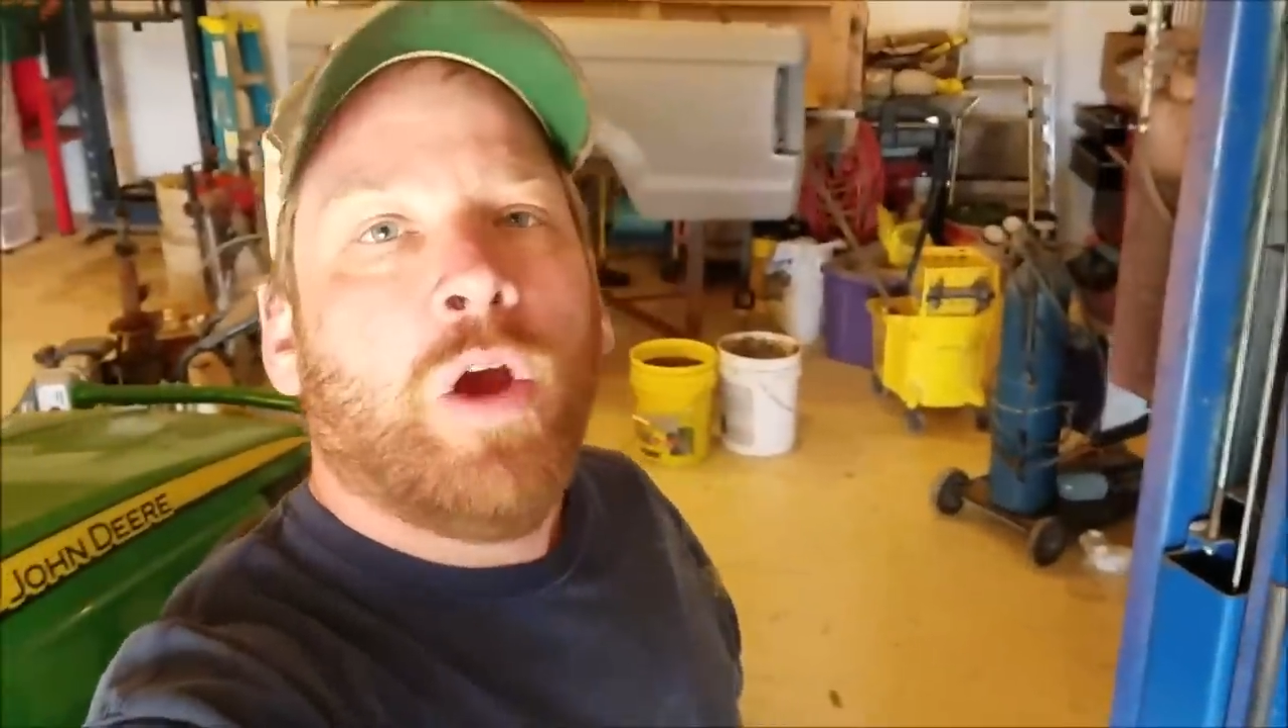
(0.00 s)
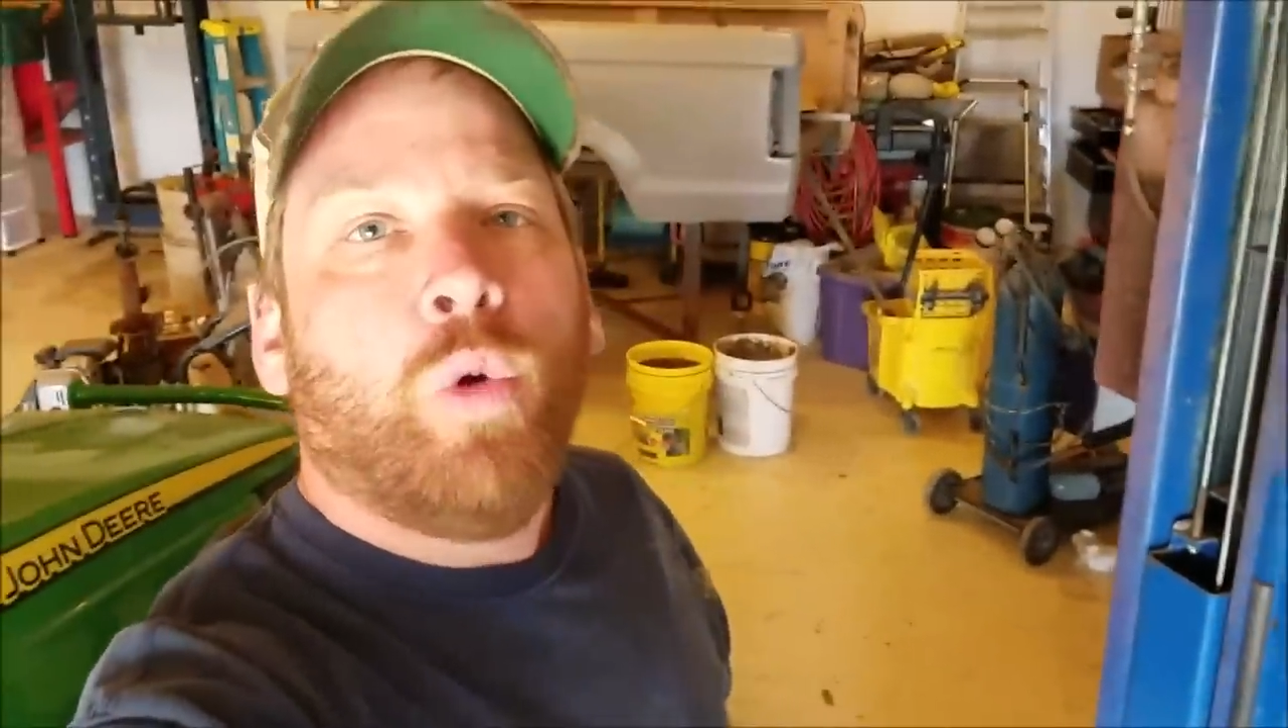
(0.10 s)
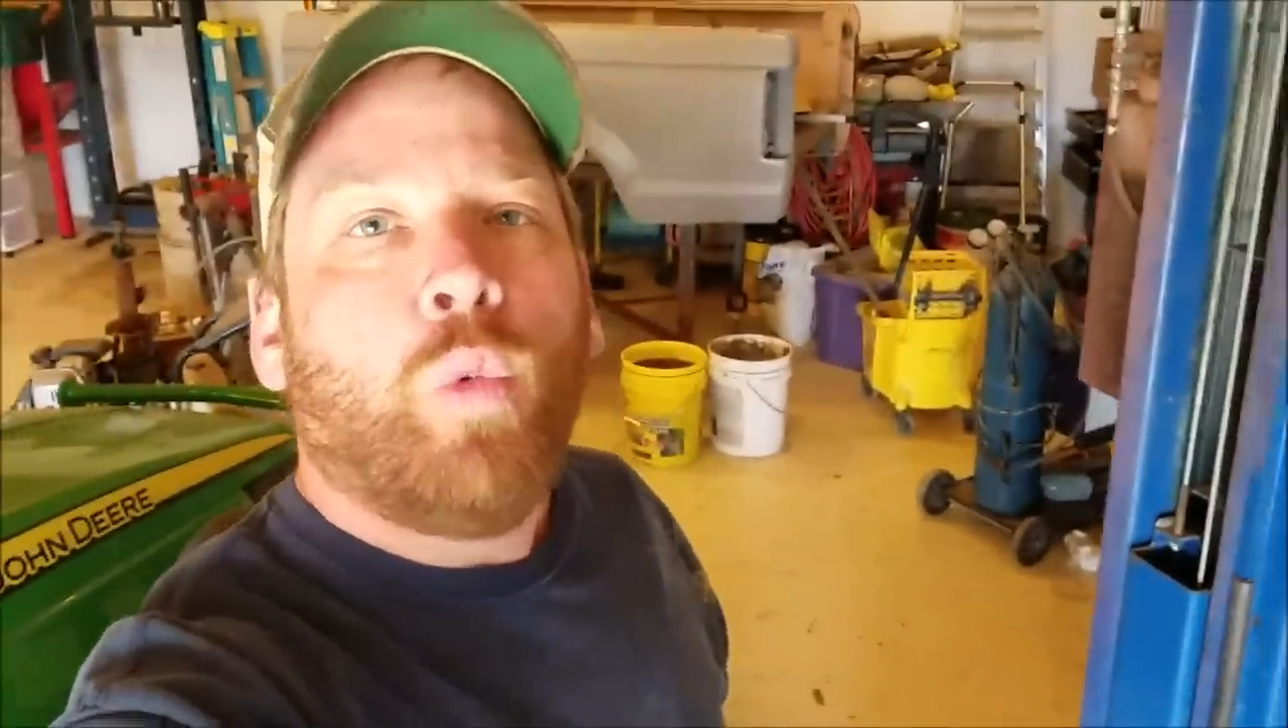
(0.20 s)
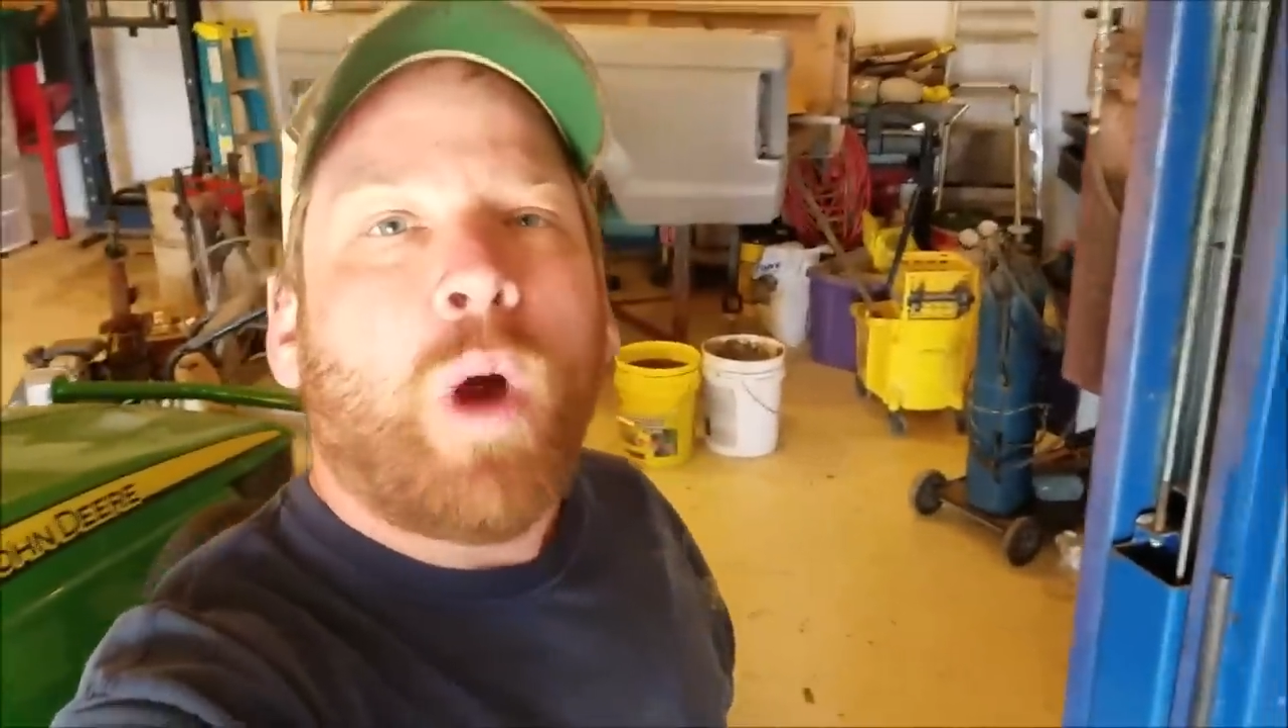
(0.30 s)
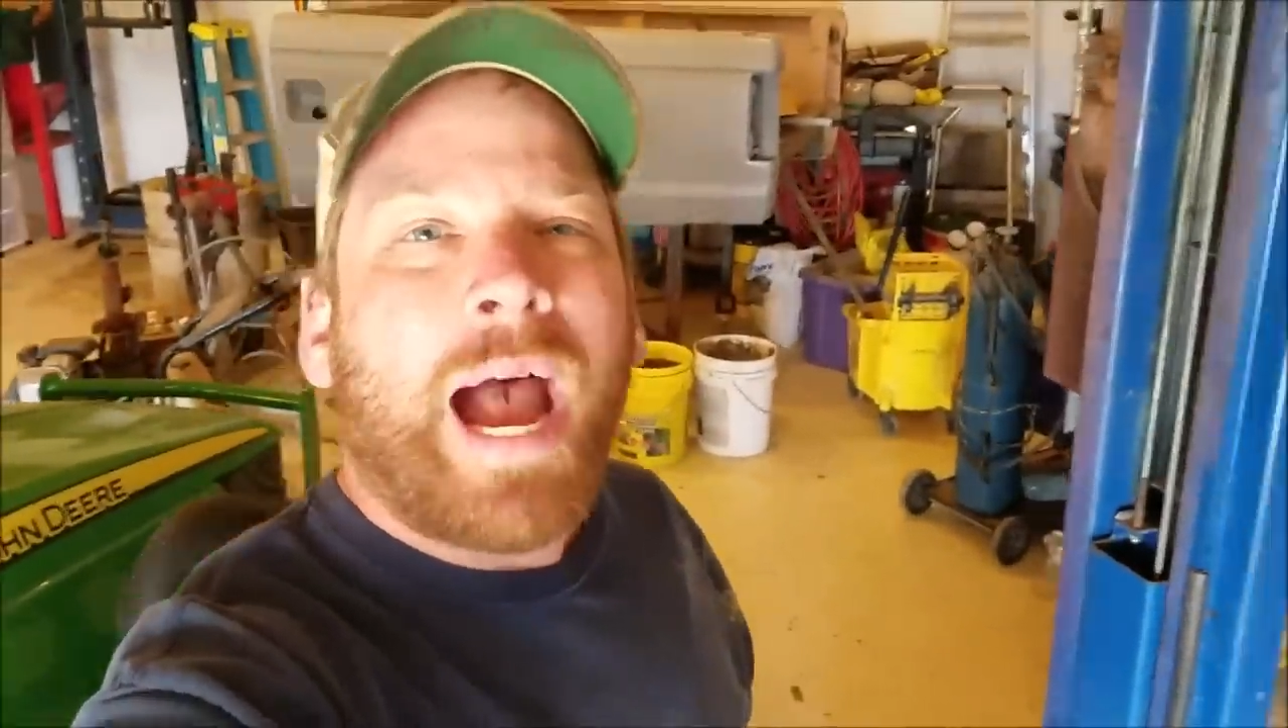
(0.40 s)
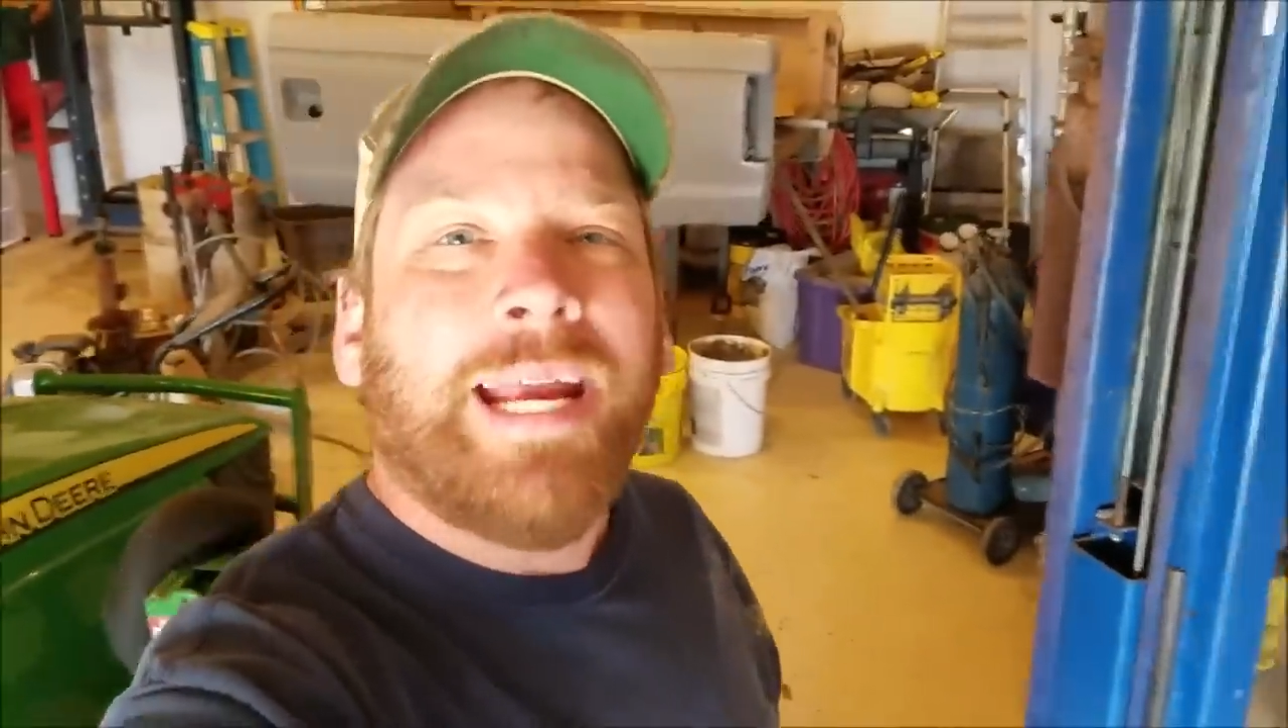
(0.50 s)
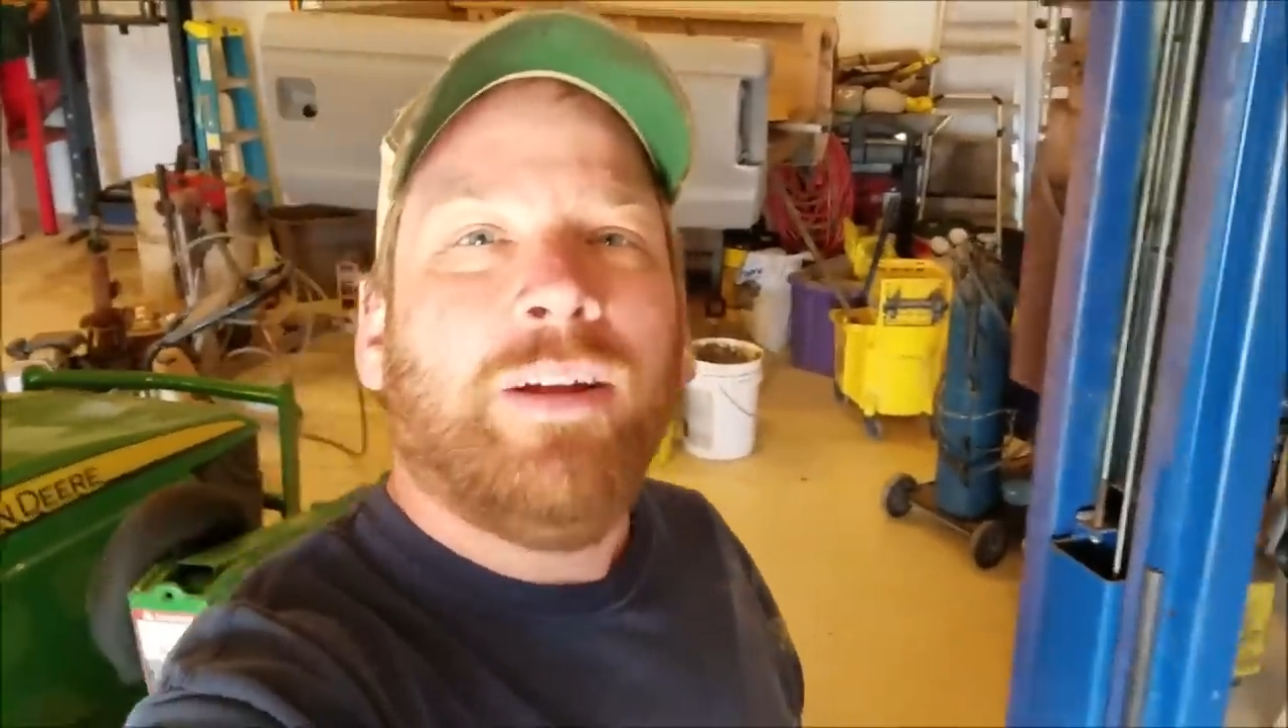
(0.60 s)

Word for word: wide